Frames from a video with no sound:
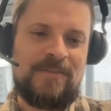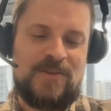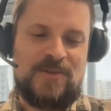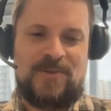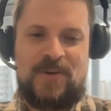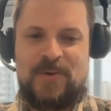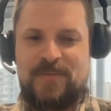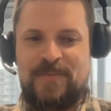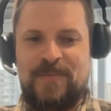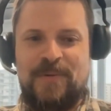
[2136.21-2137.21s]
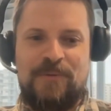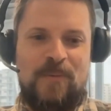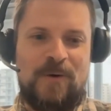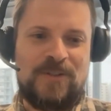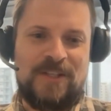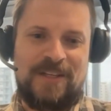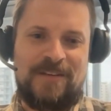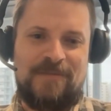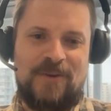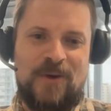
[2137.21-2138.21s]
just so if you're watching,
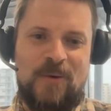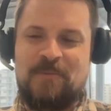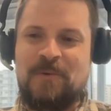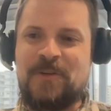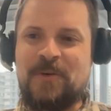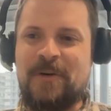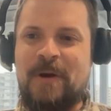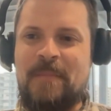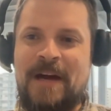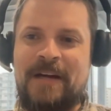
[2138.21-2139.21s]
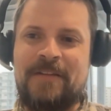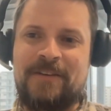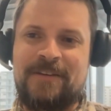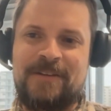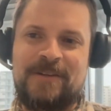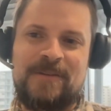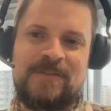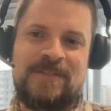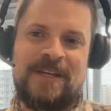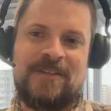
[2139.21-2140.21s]
you know what we're doing. We're back at the
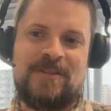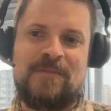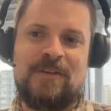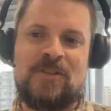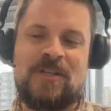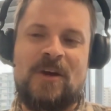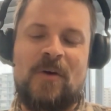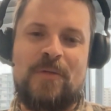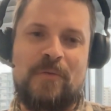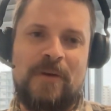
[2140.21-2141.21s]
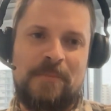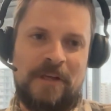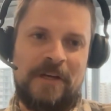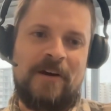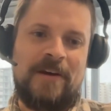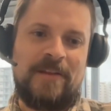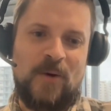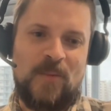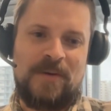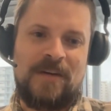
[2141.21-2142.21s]
Text DaVinci O3 playground, the
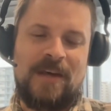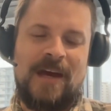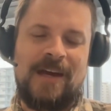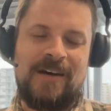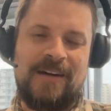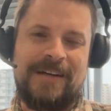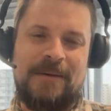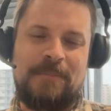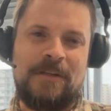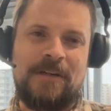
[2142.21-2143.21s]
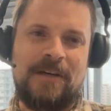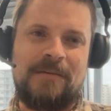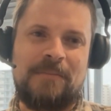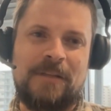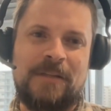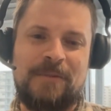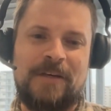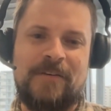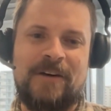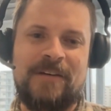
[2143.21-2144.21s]
OpenAI API
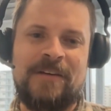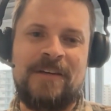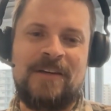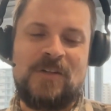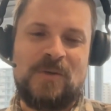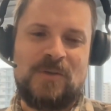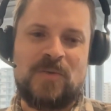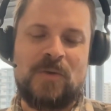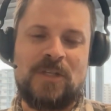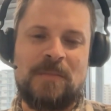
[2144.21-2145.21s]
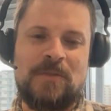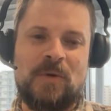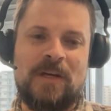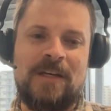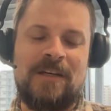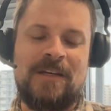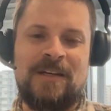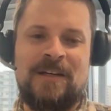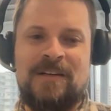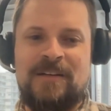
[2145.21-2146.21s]
playground. So switching between
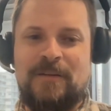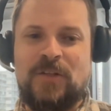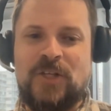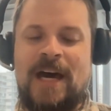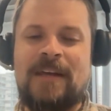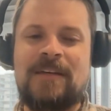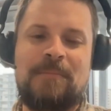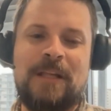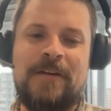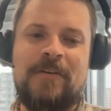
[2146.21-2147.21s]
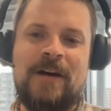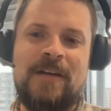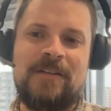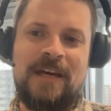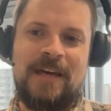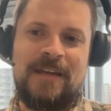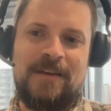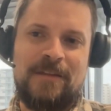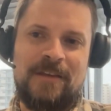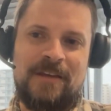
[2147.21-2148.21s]
the chat playground and
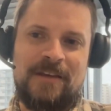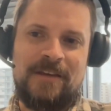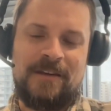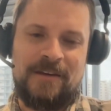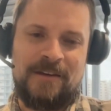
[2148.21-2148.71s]
the